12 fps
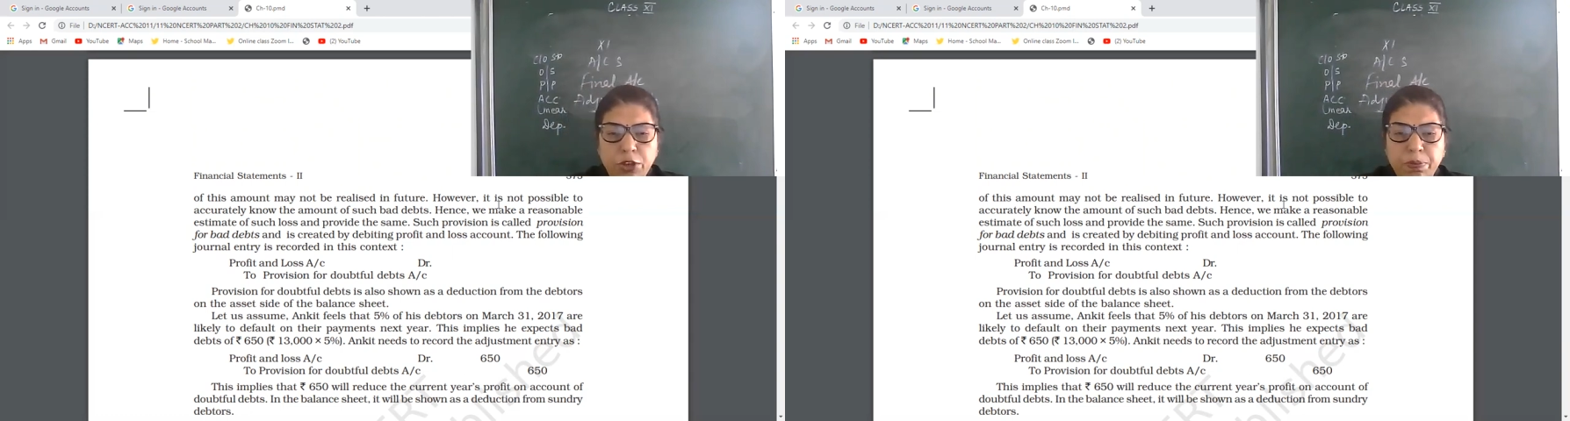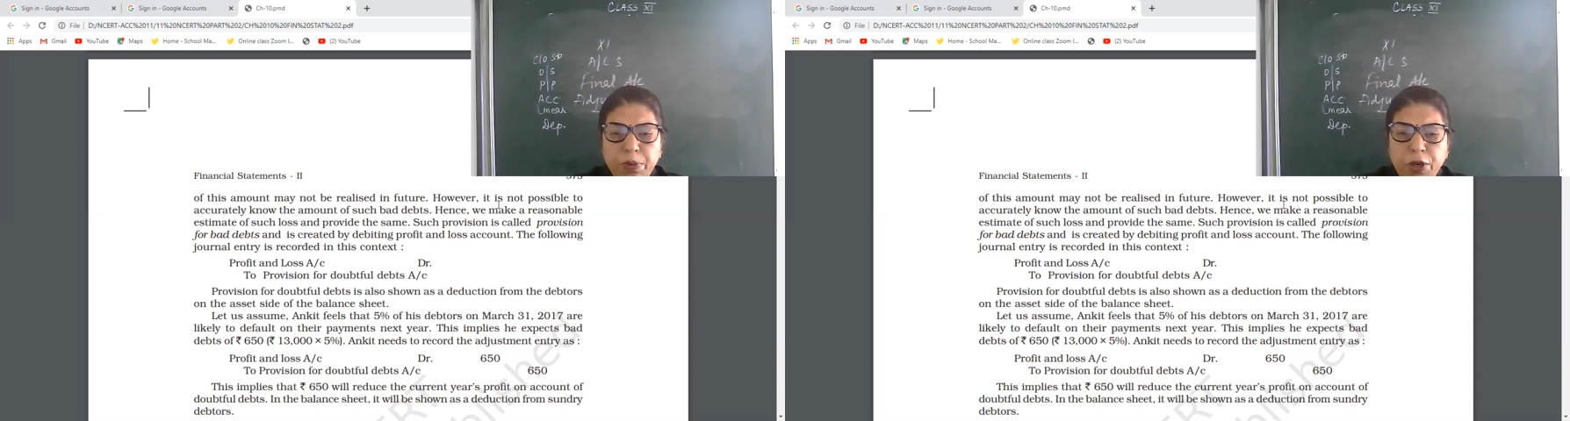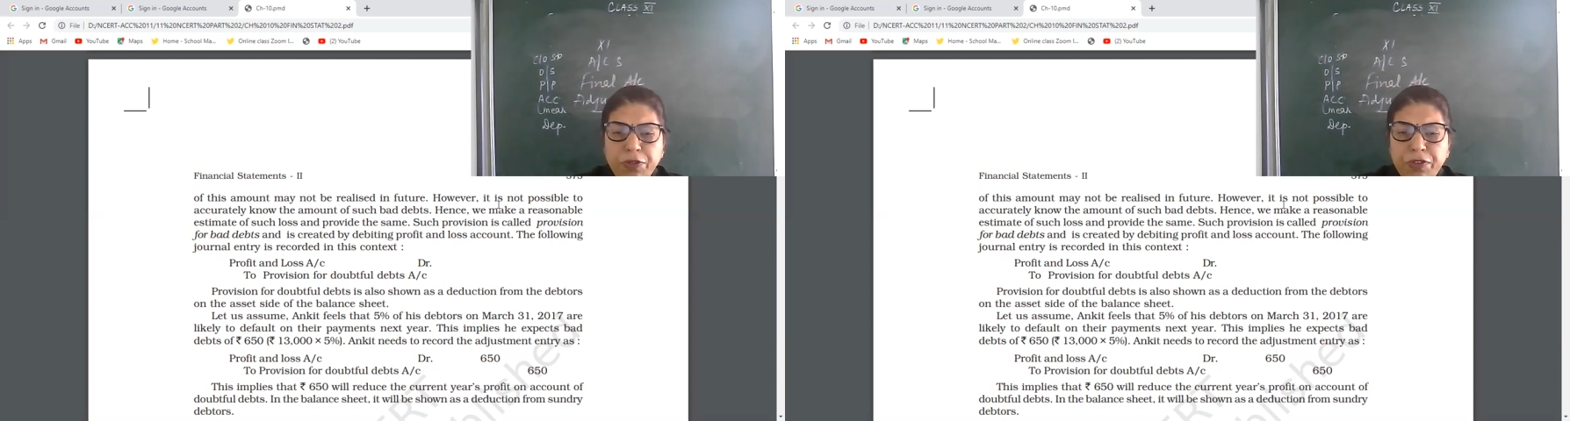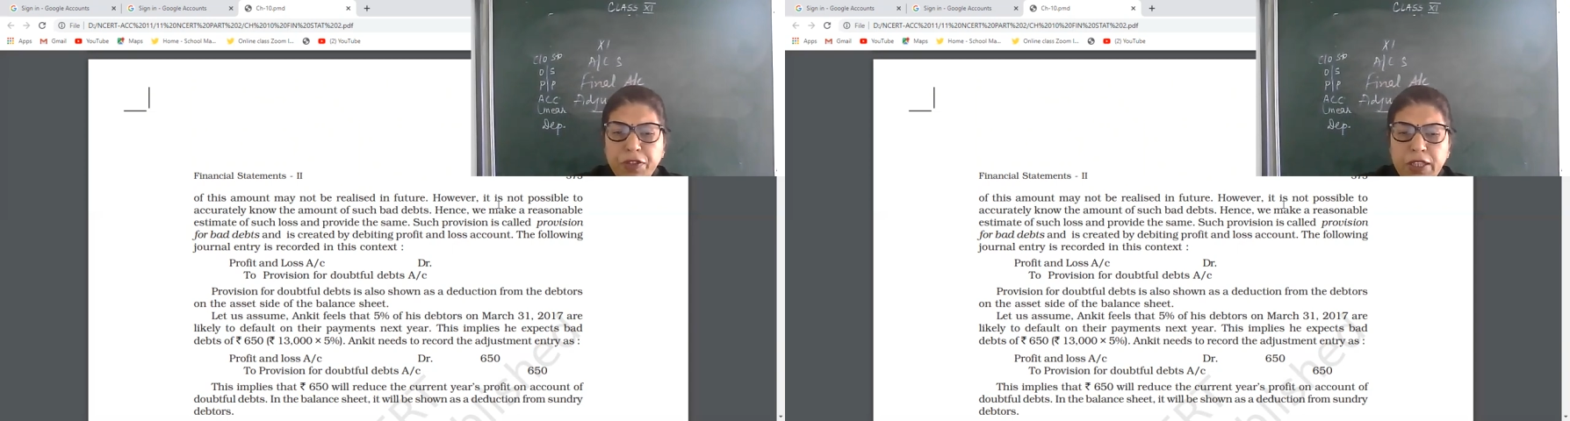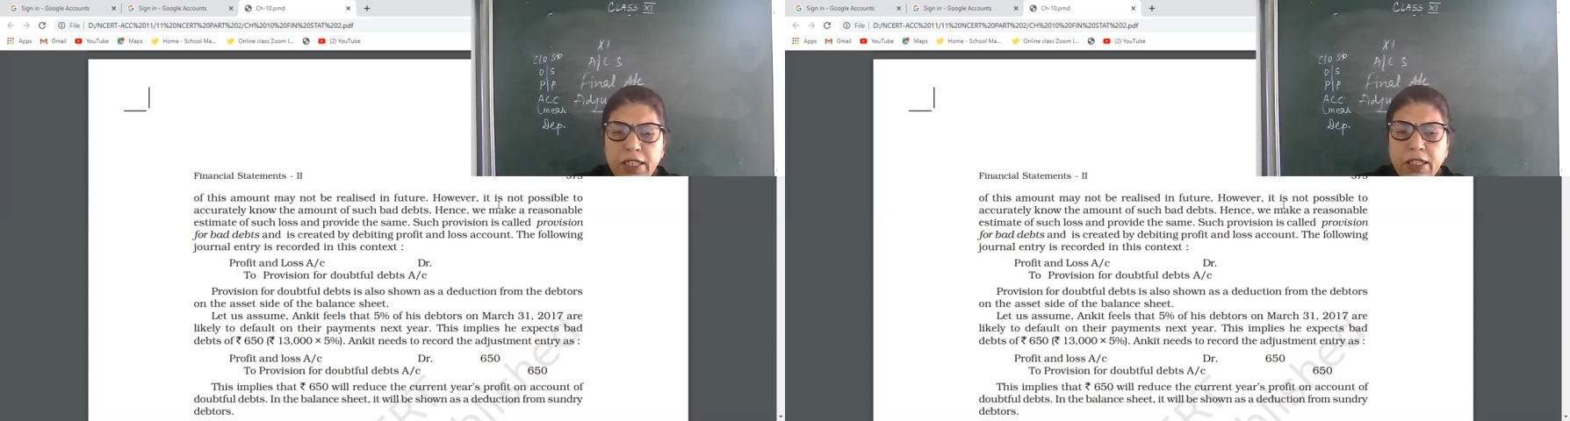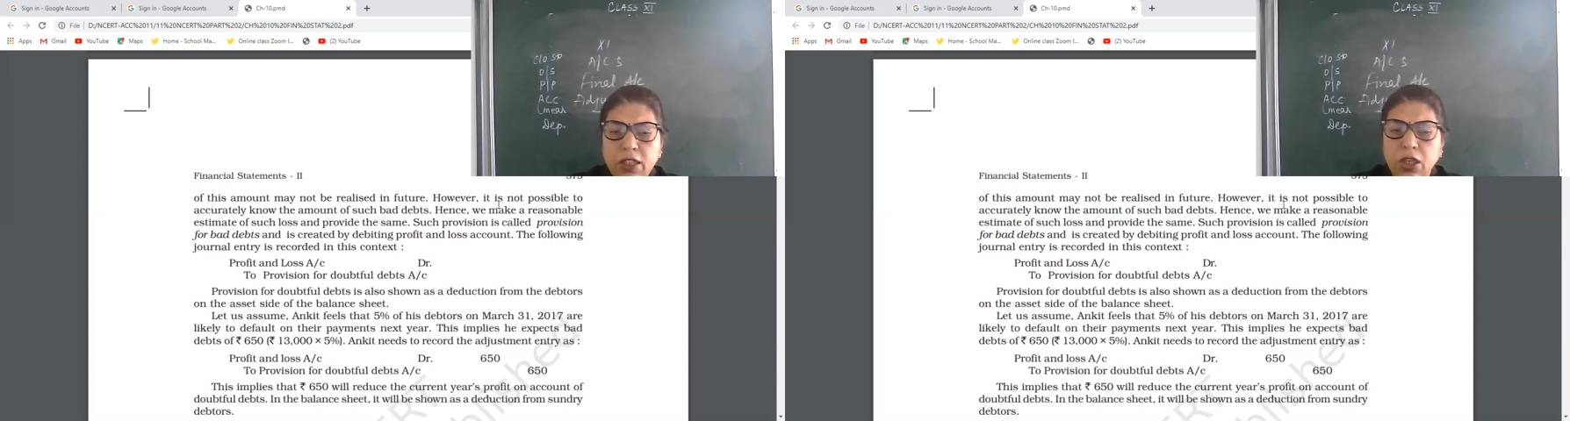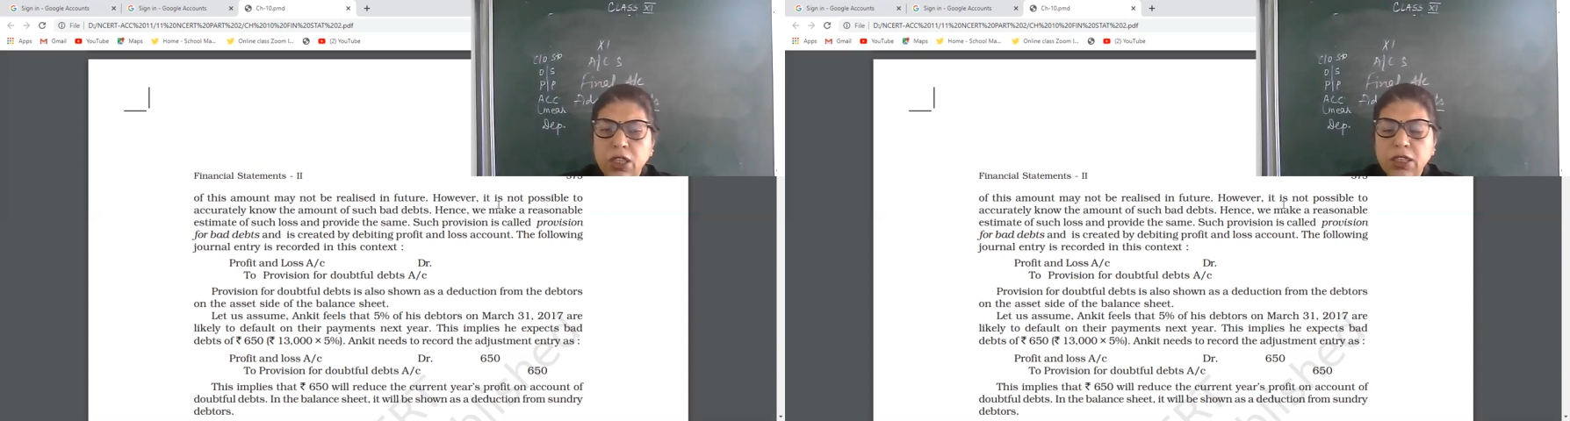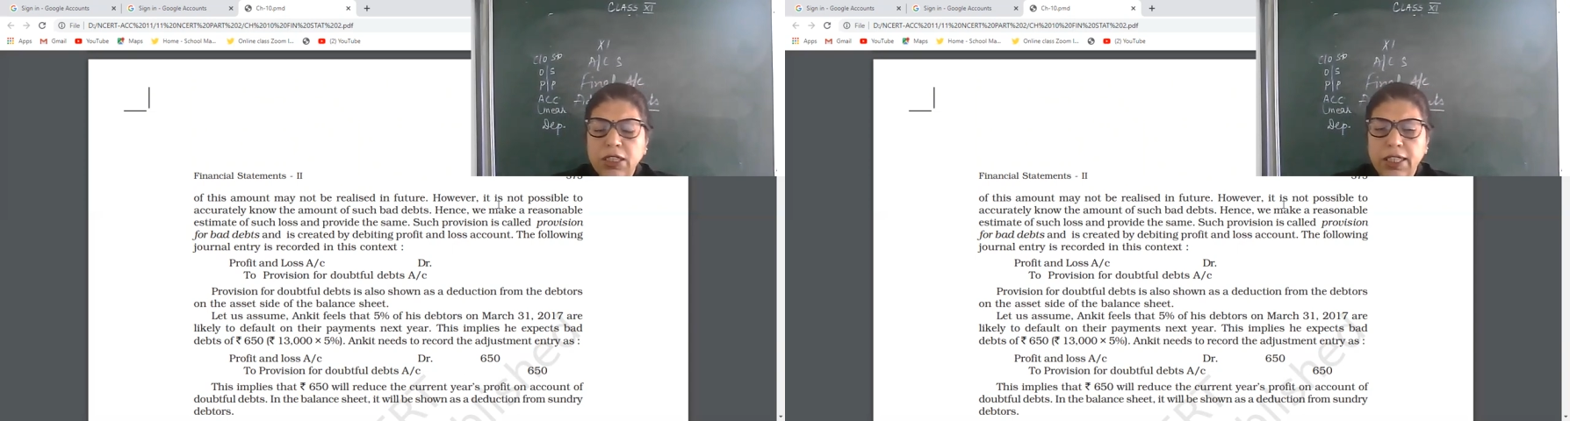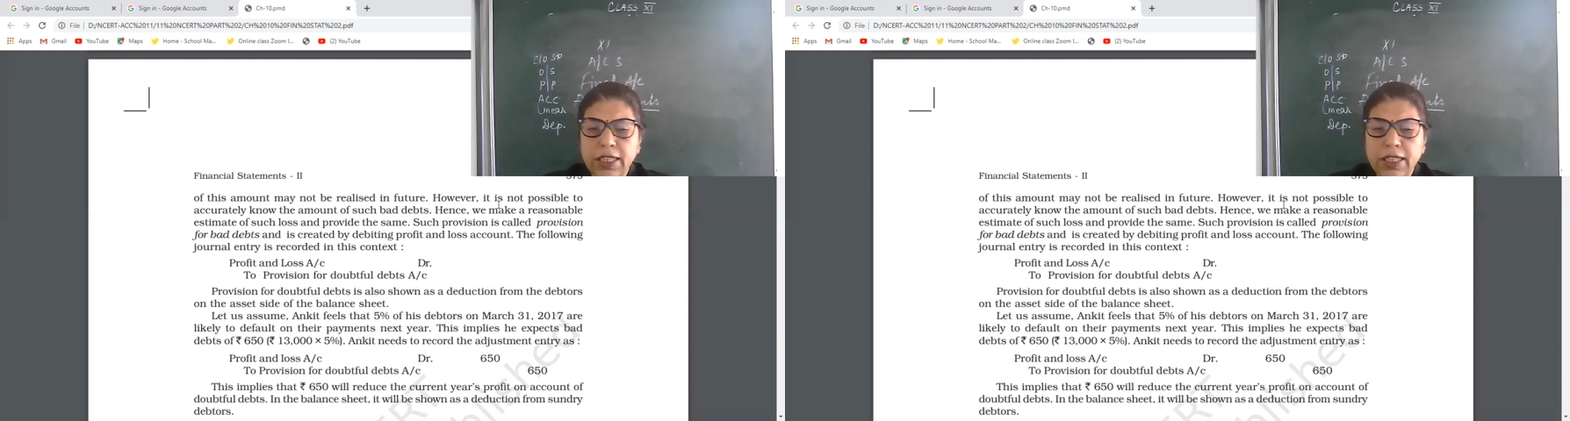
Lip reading: Profit and loss